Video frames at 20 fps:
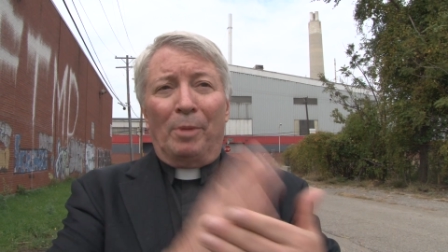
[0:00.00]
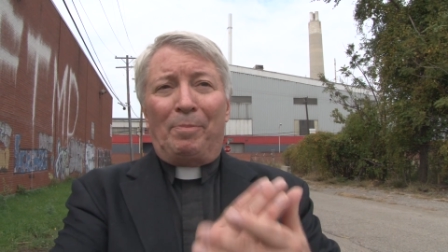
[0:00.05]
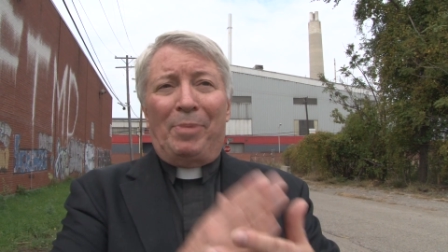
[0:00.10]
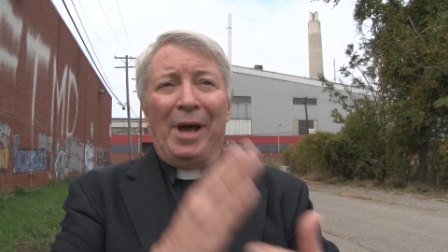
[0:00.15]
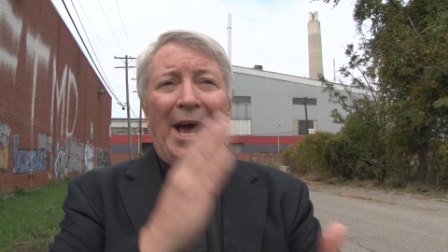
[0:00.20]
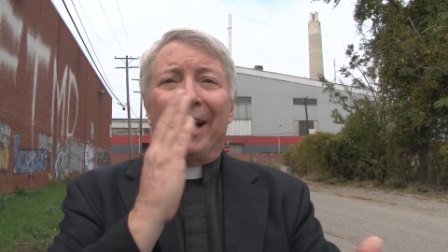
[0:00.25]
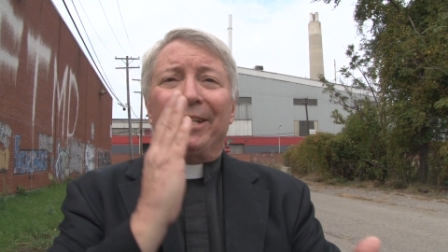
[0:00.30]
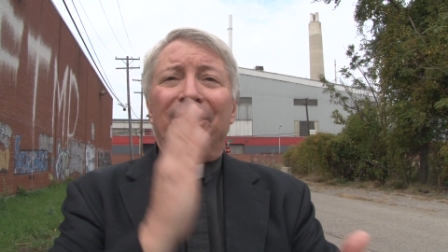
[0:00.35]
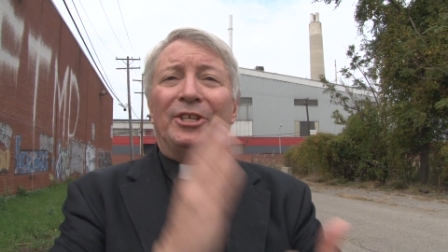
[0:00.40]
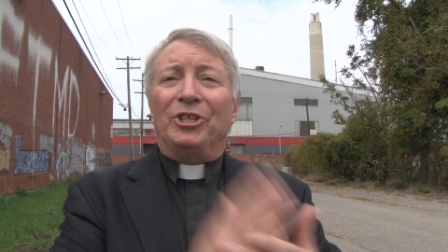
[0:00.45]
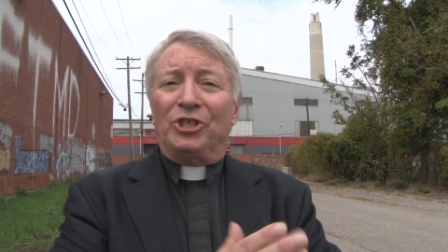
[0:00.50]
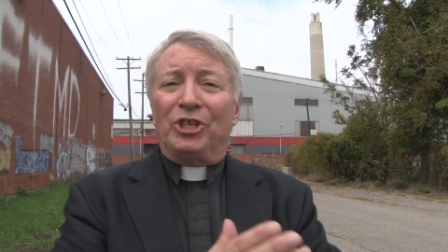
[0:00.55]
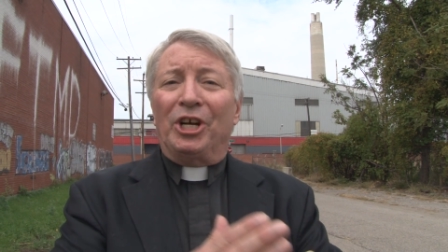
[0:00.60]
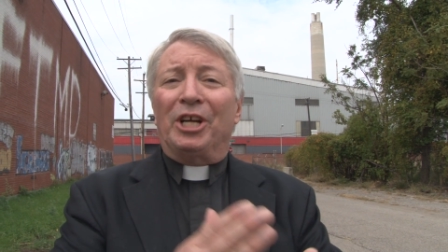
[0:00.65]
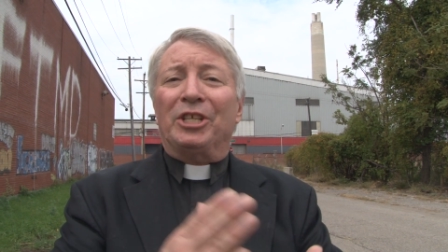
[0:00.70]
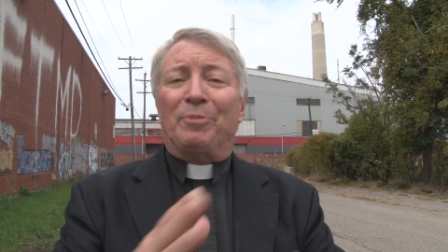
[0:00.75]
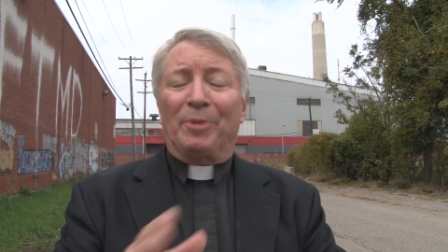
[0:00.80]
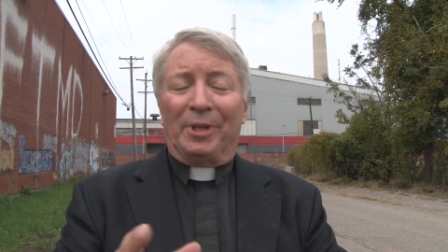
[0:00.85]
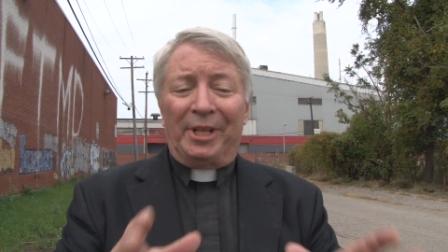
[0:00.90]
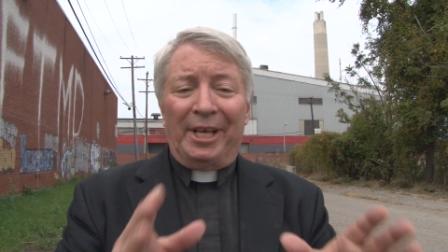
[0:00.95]
passing
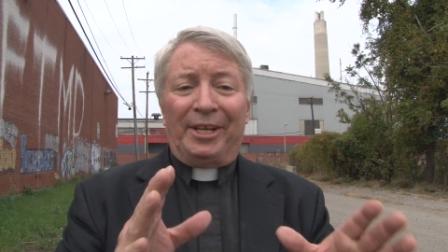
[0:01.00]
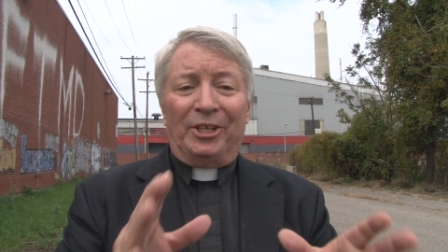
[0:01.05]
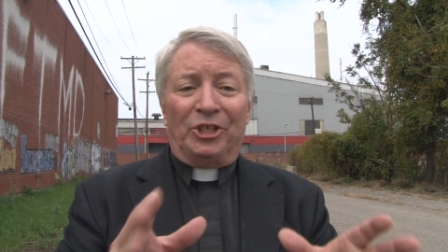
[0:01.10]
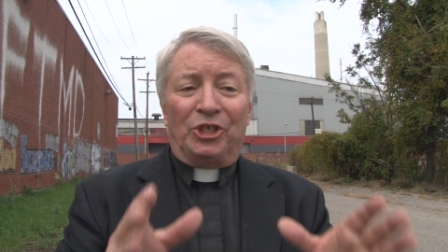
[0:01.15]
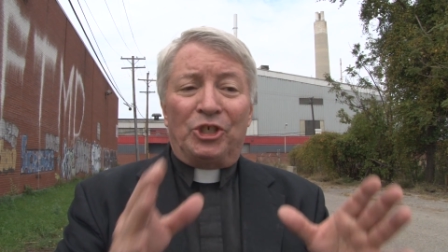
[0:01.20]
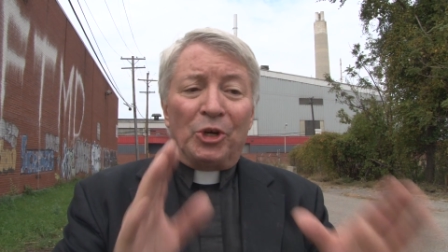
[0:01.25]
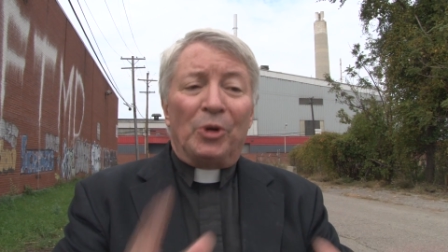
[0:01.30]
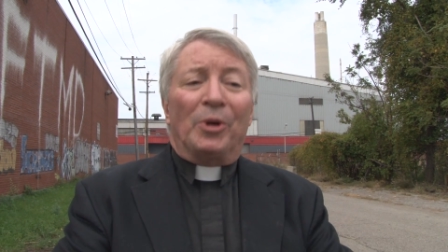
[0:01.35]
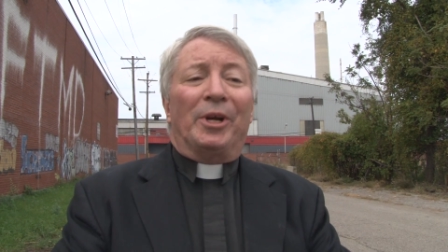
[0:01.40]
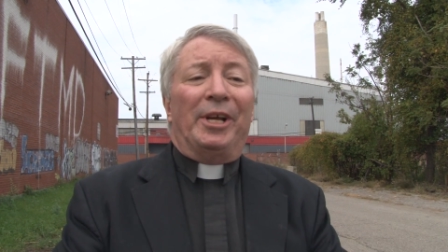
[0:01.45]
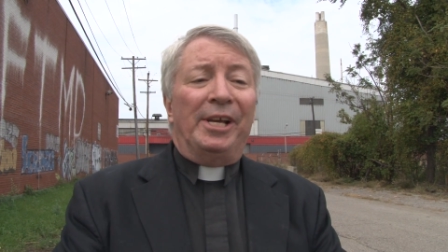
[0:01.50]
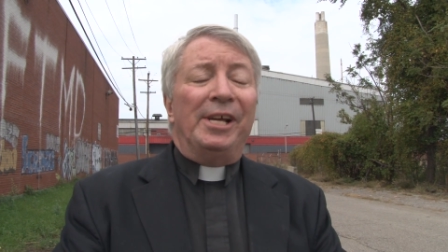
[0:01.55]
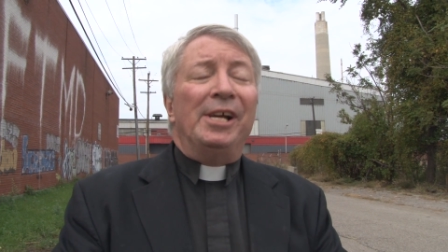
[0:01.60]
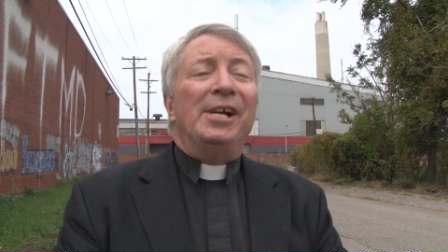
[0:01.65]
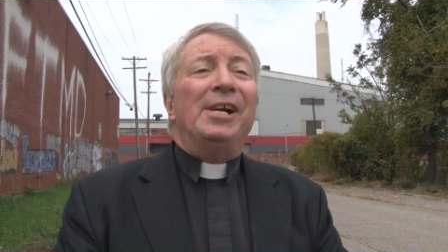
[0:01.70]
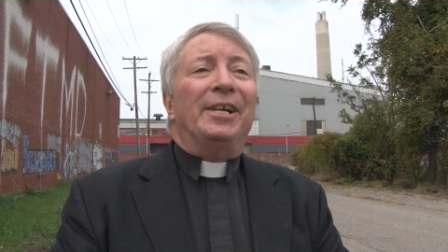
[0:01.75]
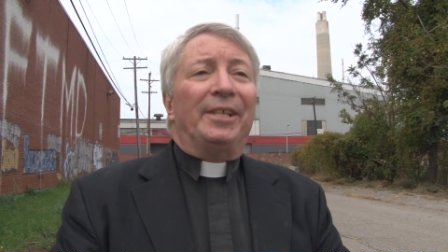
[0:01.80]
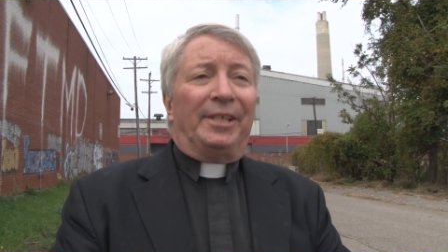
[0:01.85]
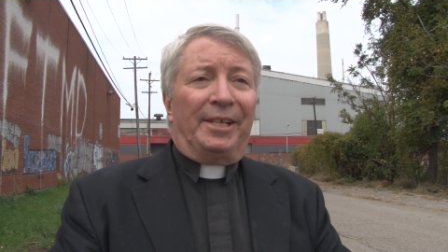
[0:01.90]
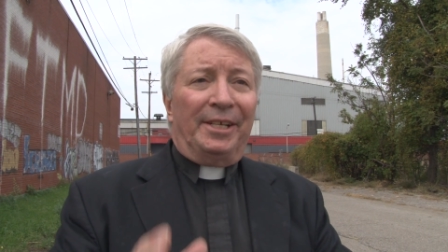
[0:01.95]
judgment, like a jury
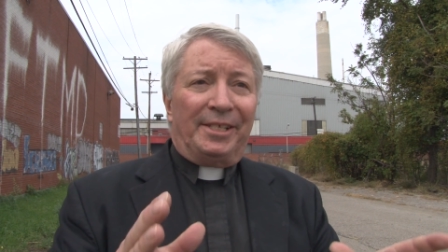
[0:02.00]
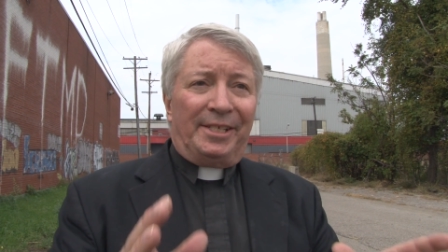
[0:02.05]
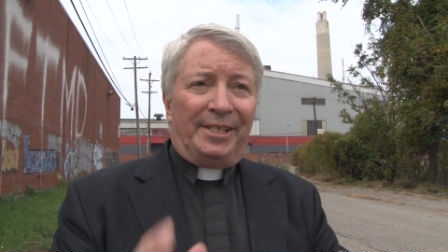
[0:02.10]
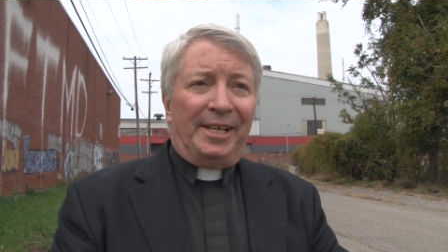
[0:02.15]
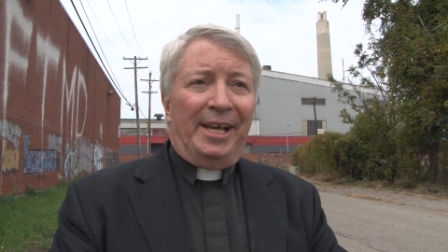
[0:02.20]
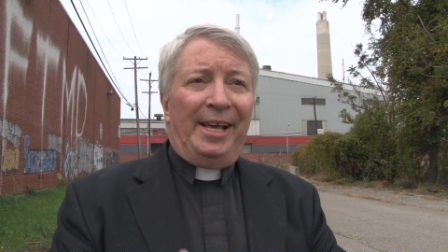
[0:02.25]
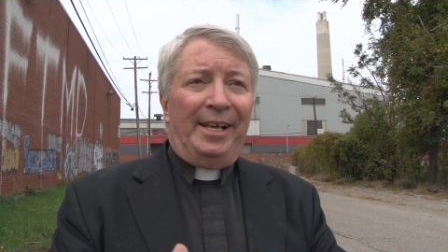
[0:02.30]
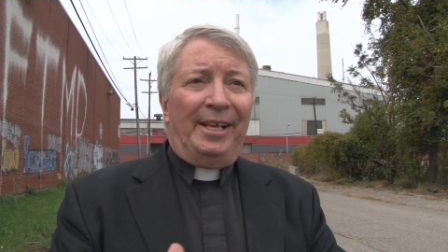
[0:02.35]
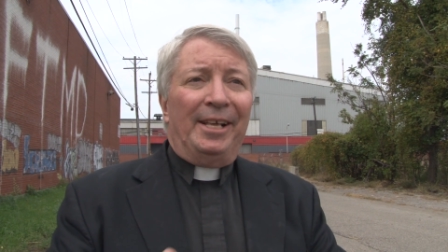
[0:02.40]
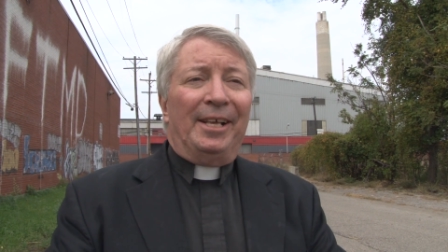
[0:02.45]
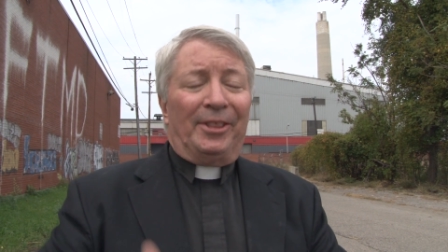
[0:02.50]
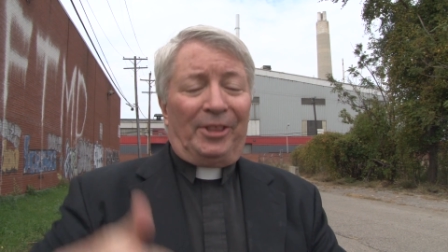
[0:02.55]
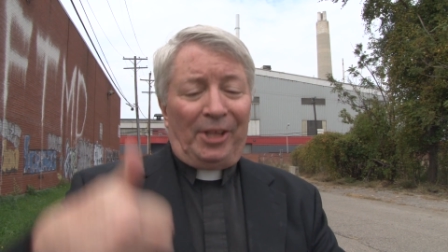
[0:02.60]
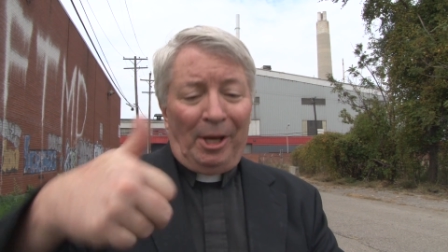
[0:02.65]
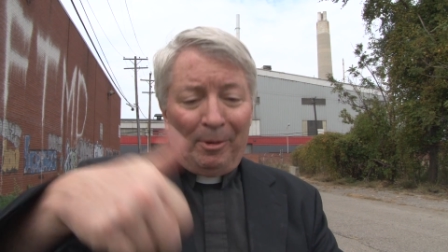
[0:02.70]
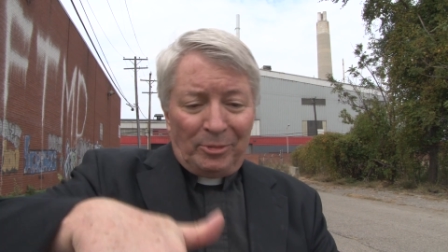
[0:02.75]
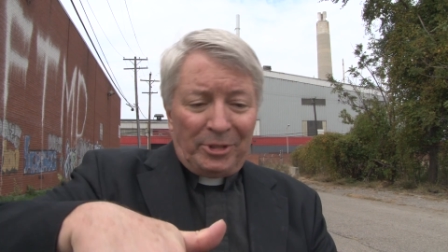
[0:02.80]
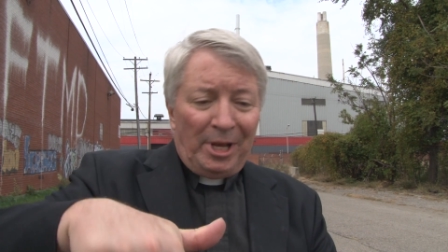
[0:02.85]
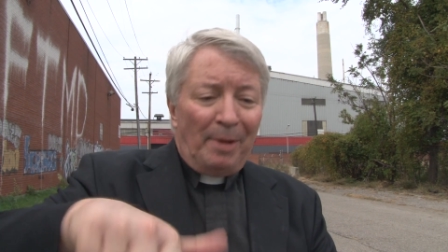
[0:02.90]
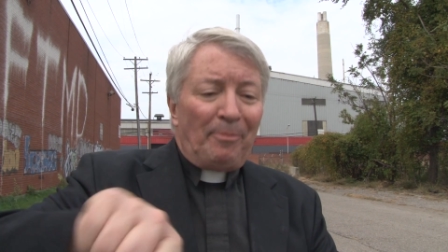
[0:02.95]
can say
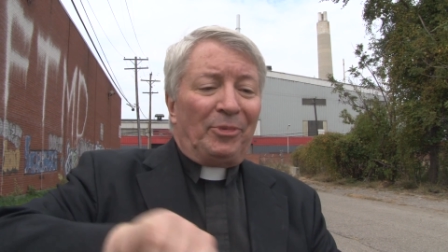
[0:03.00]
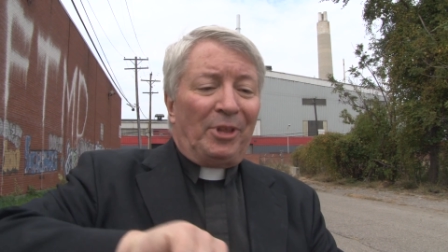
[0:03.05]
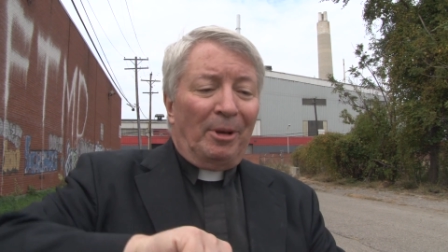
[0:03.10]
thumbs up,